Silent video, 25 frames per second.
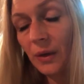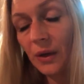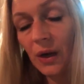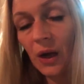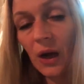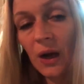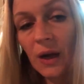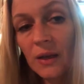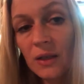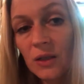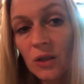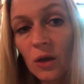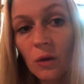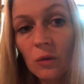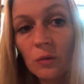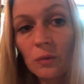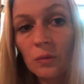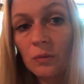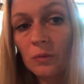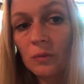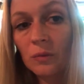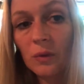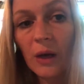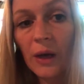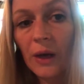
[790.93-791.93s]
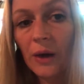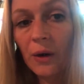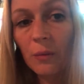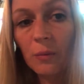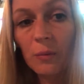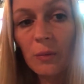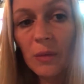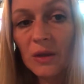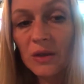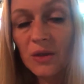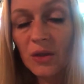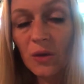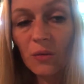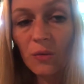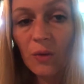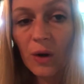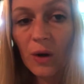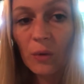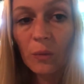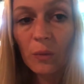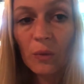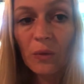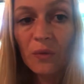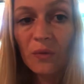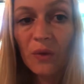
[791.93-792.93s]
I don't mess
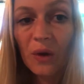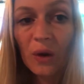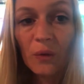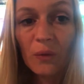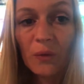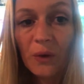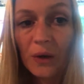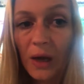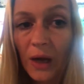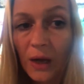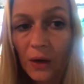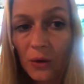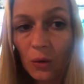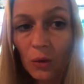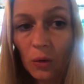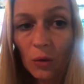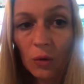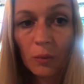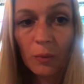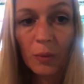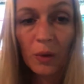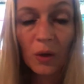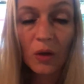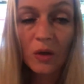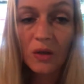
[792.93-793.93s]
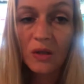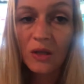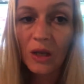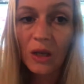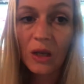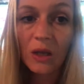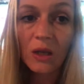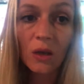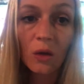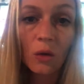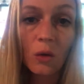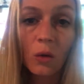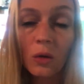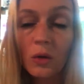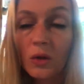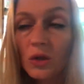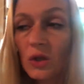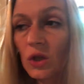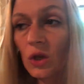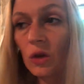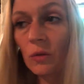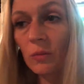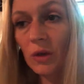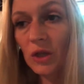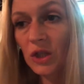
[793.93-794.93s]
around with velvet at all because it can cause
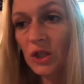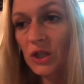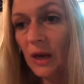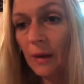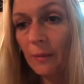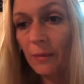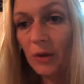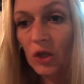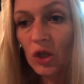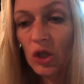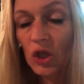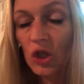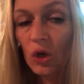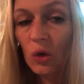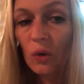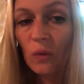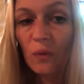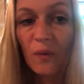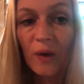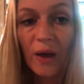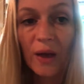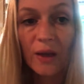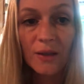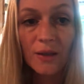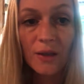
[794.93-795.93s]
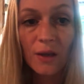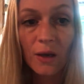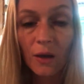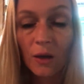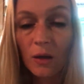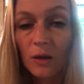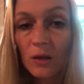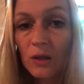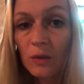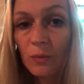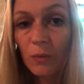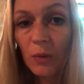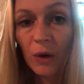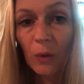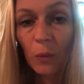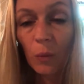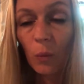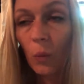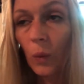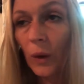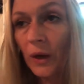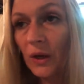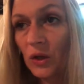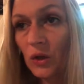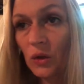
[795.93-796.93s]
too much damage too fast, and it can
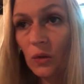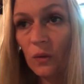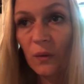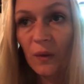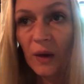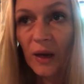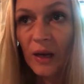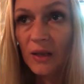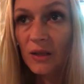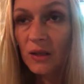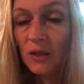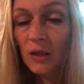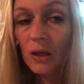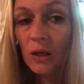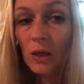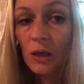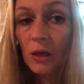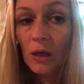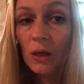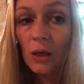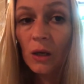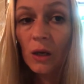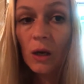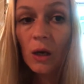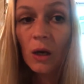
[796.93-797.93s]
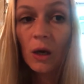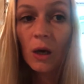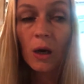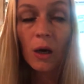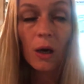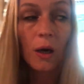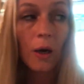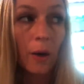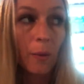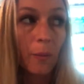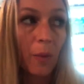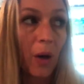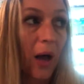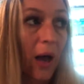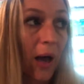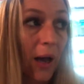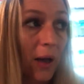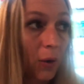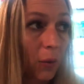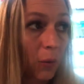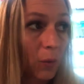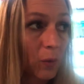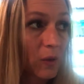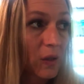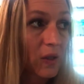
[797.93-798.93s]
spread way too fast. I
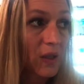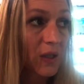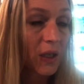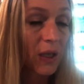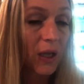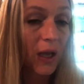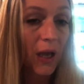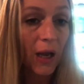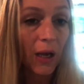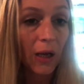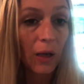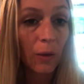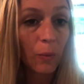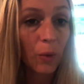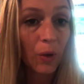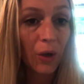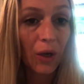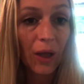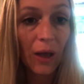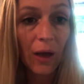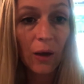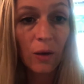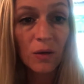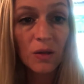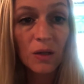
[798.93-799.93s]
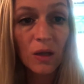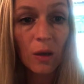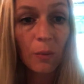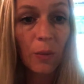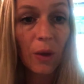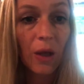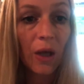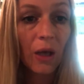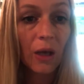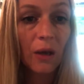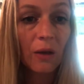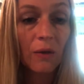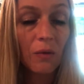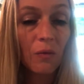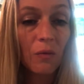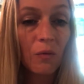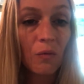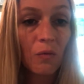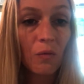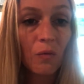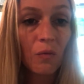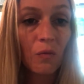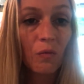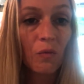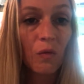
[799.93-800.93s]
don't see anybody else up here
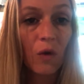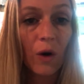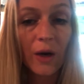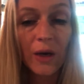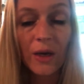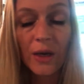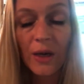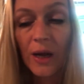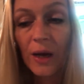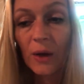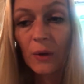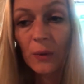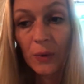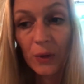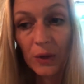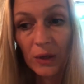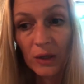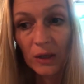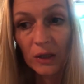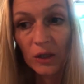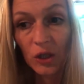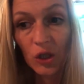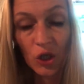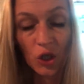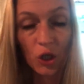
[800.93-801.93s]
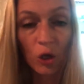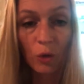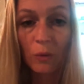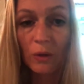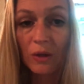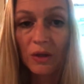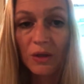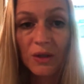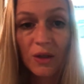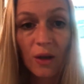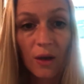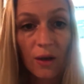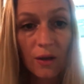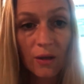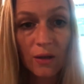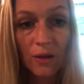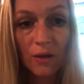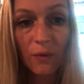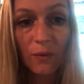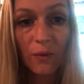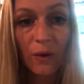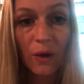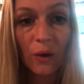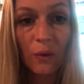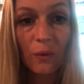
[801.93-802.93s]
right now that is showing signs
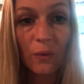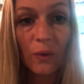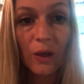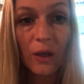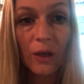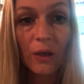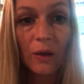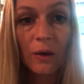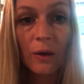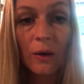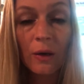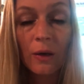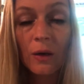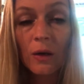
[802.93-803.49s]
of velvet.